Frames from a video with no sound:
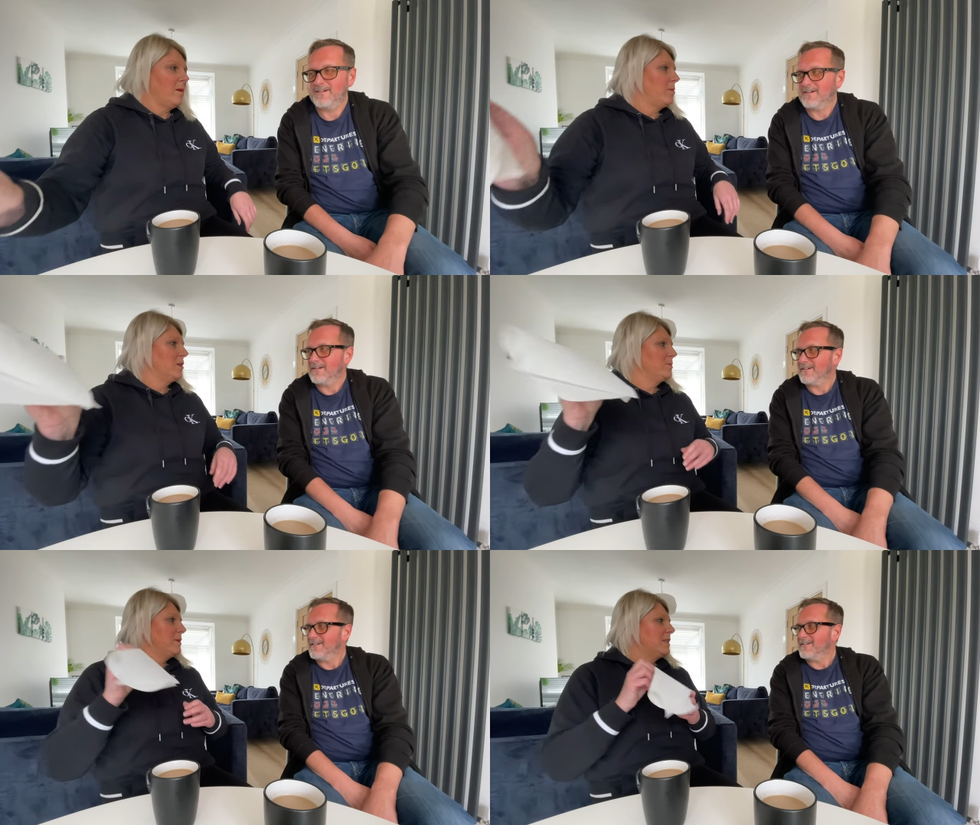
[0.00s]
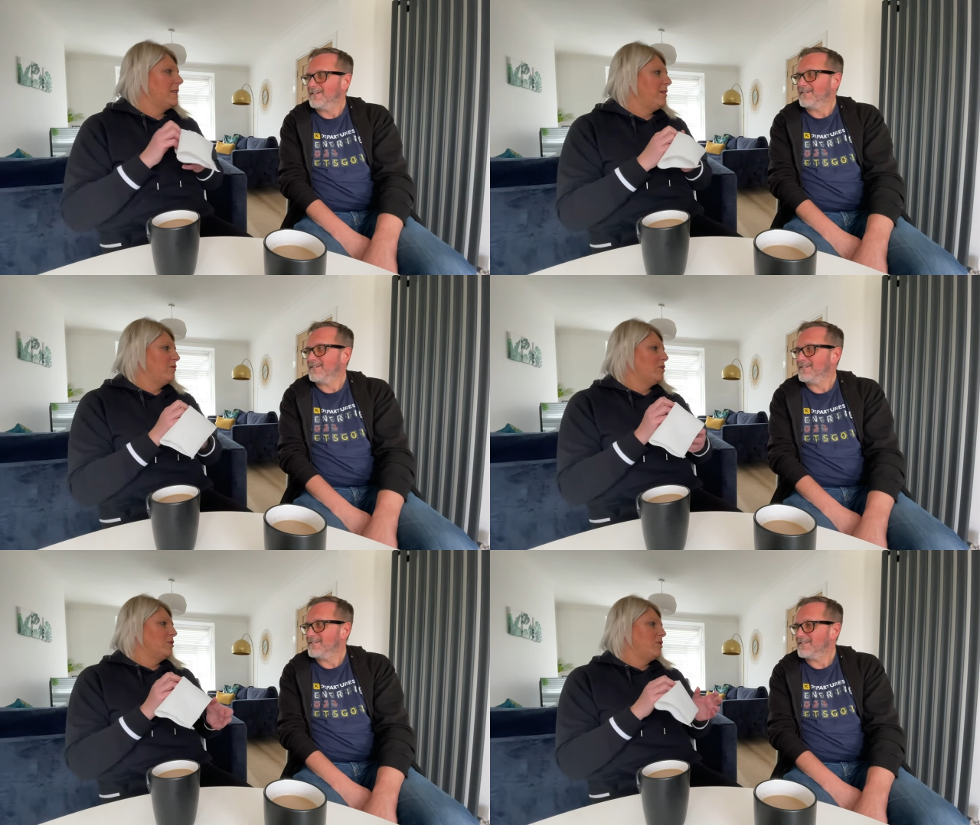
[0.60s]
Speaker 1: I'm not supposed to
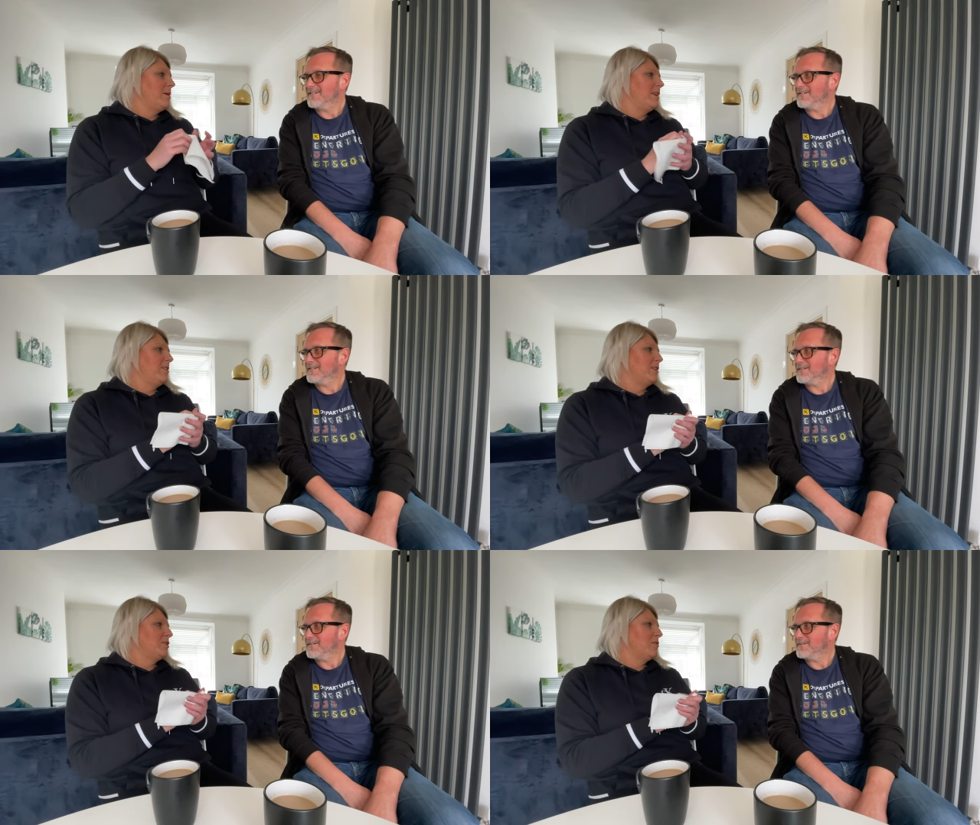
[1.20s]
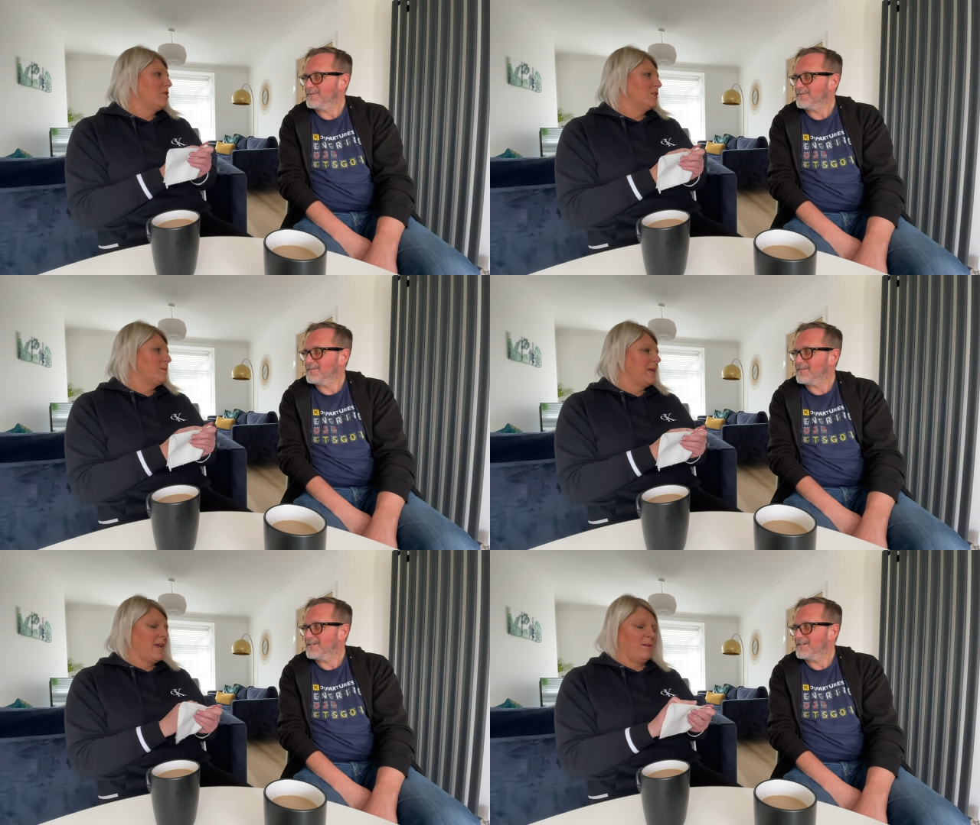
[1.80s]
lift or do anything, so I've got to
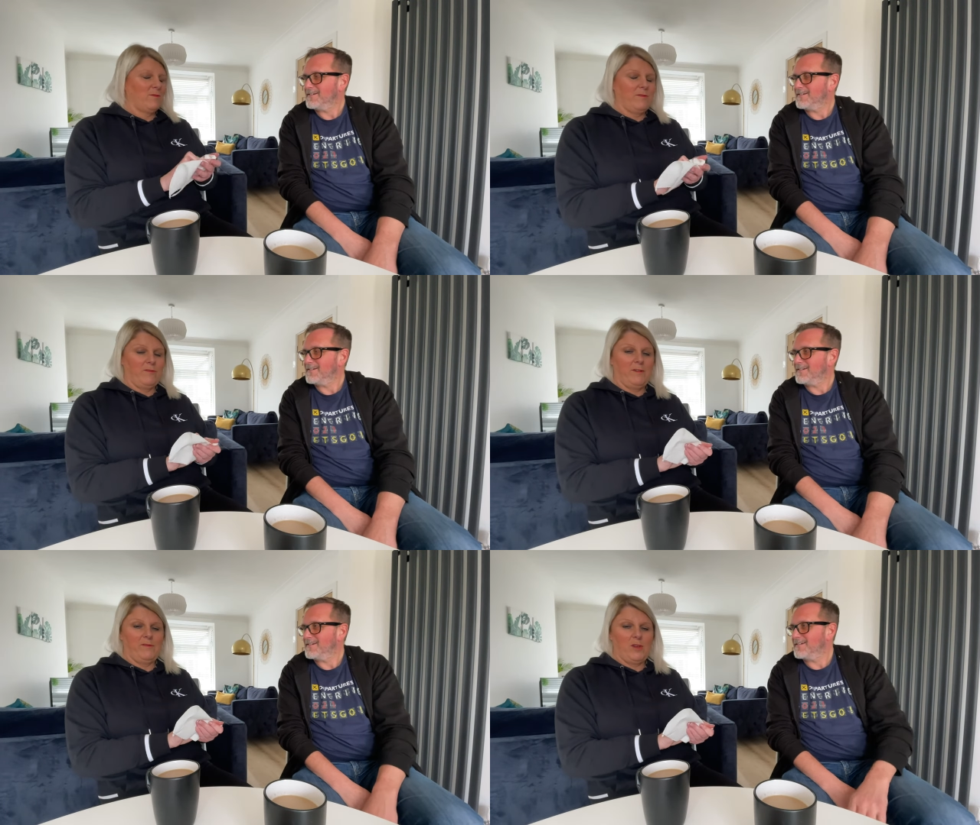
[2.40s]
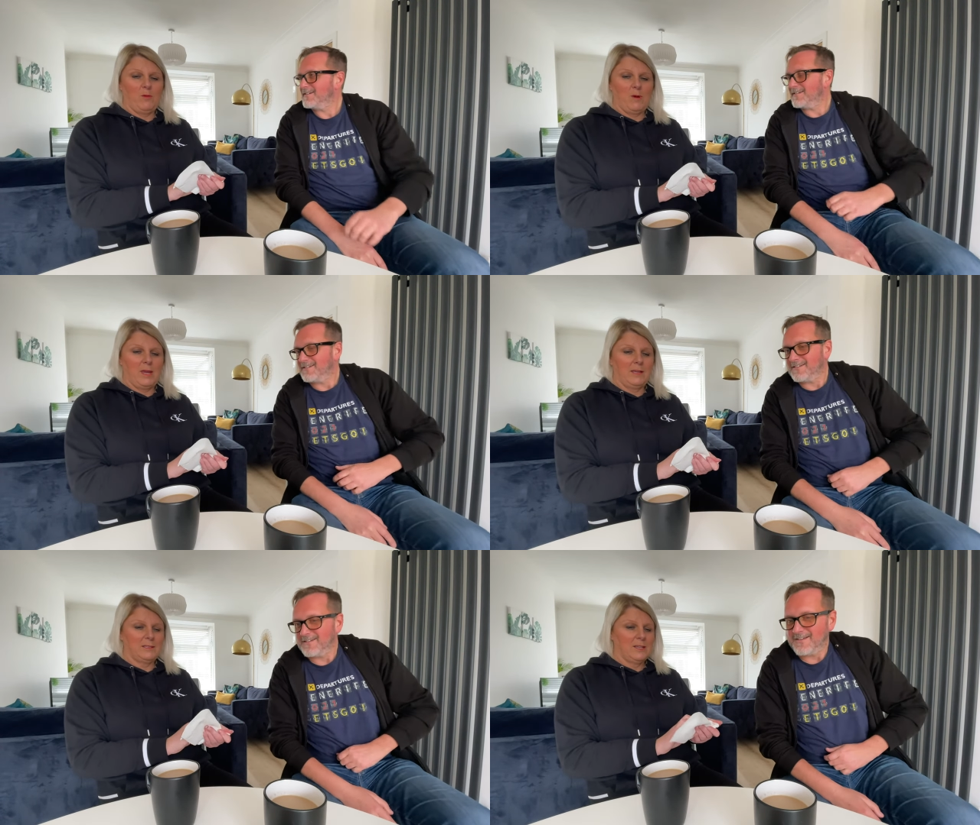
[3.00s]
be careful for a few
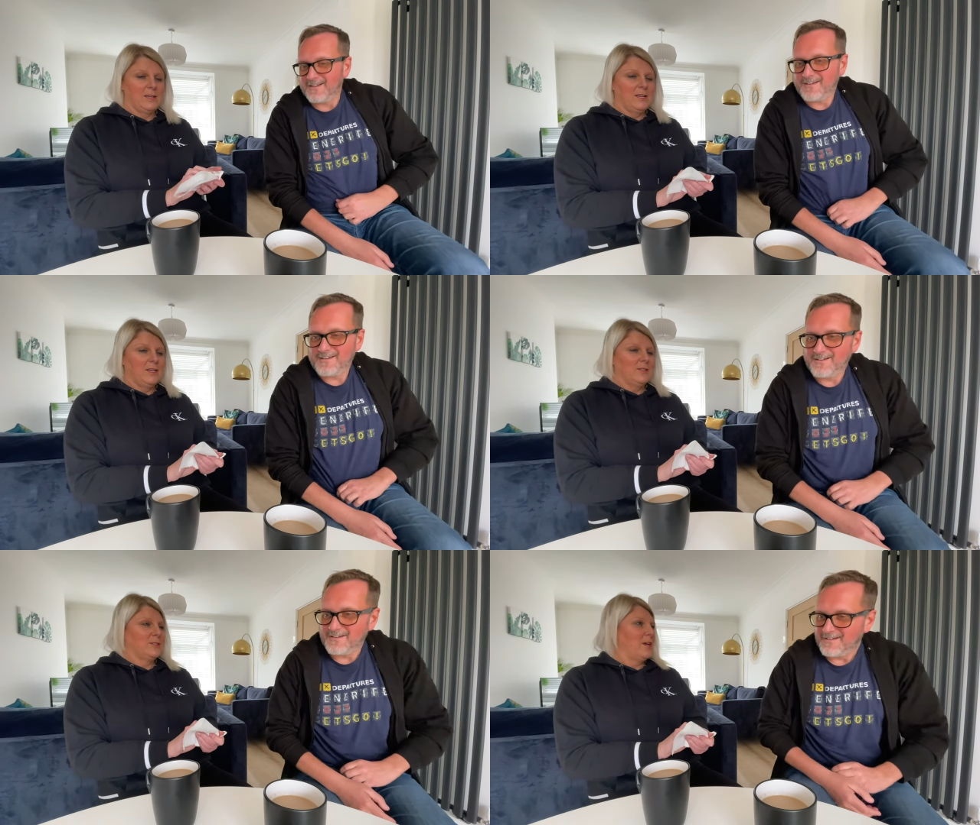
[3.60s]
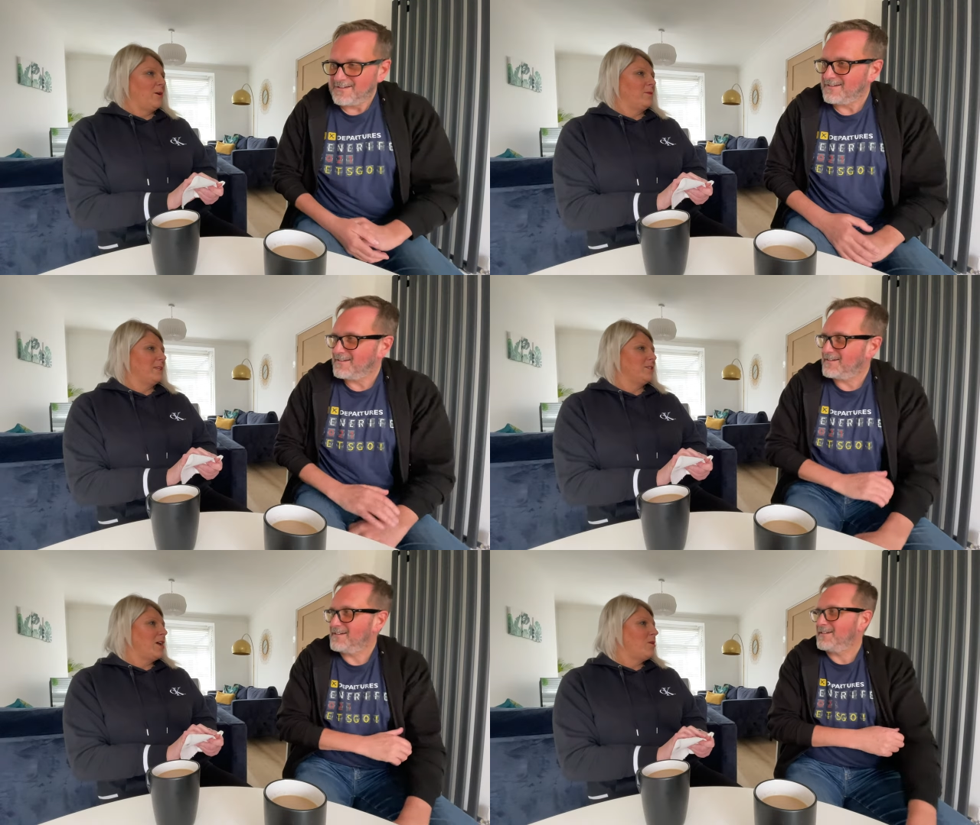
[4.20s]
weeks. So
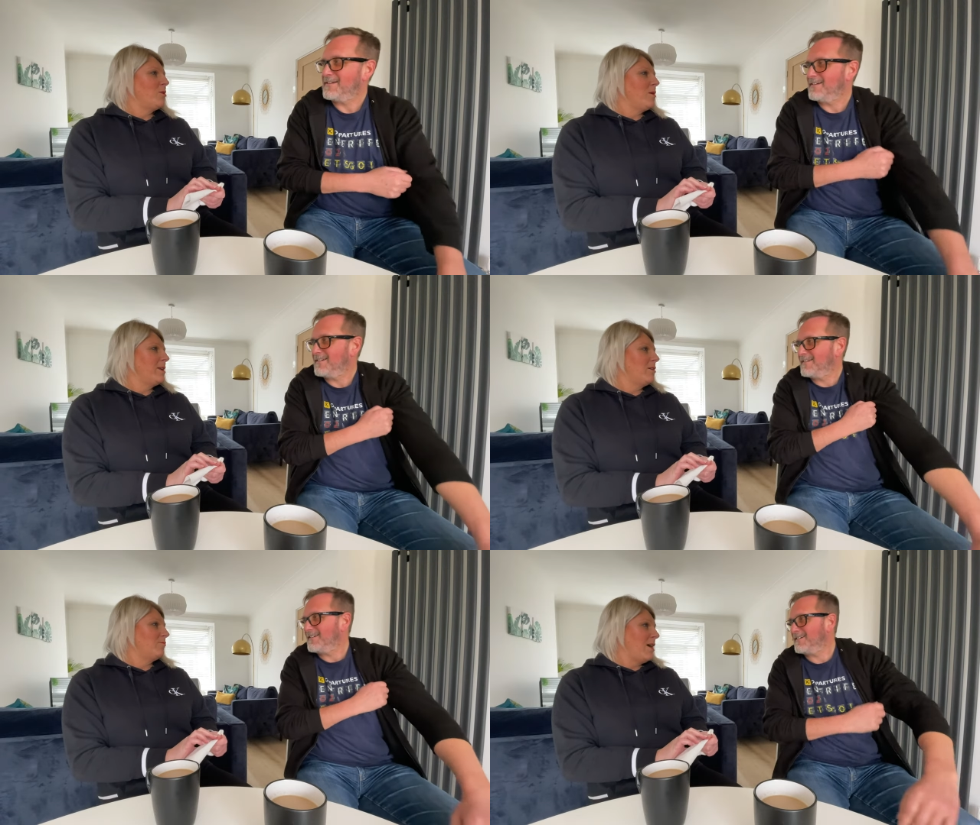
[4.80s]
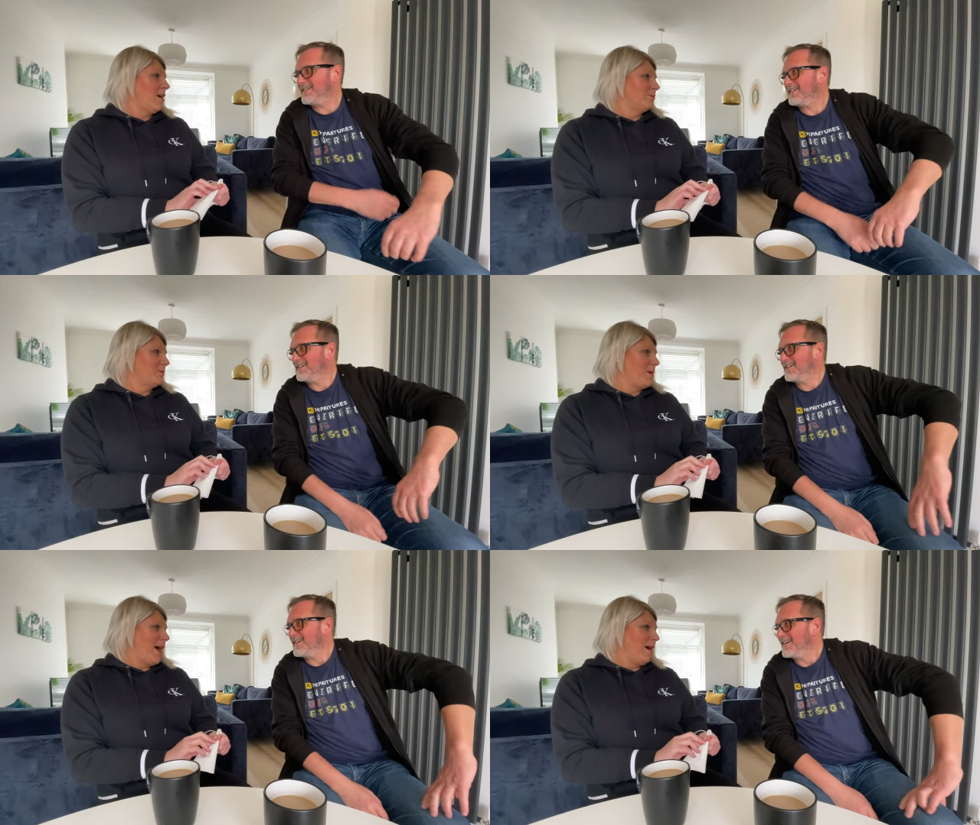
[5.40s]
there's no going on
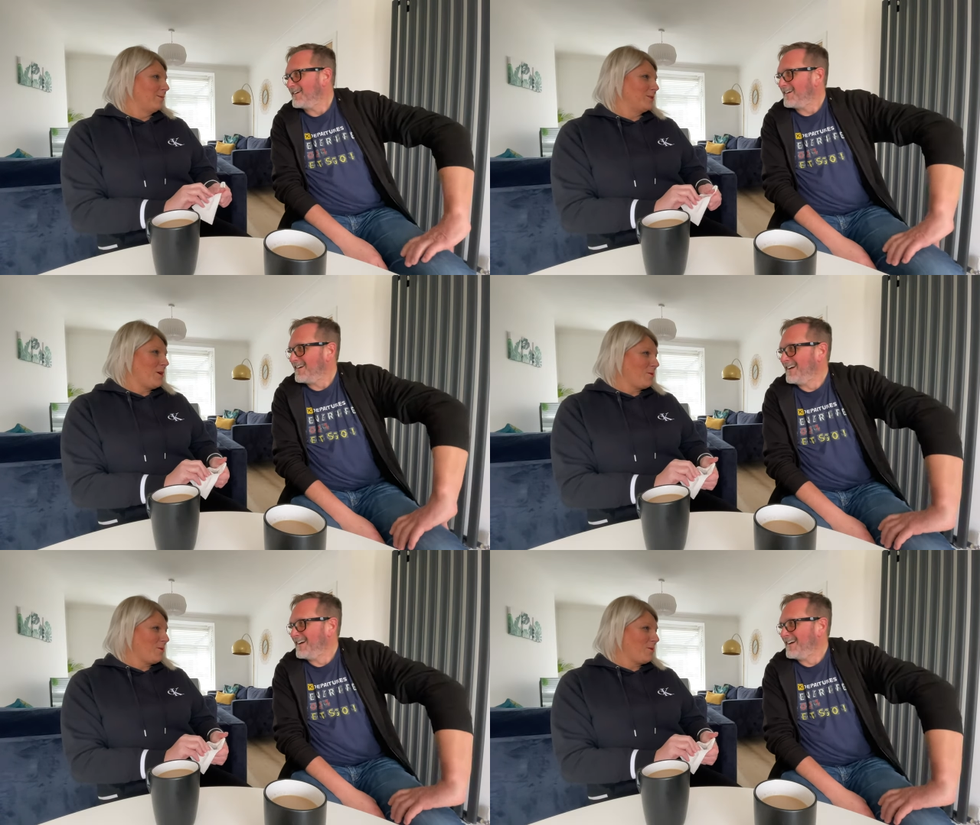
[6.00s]
roundabouts, no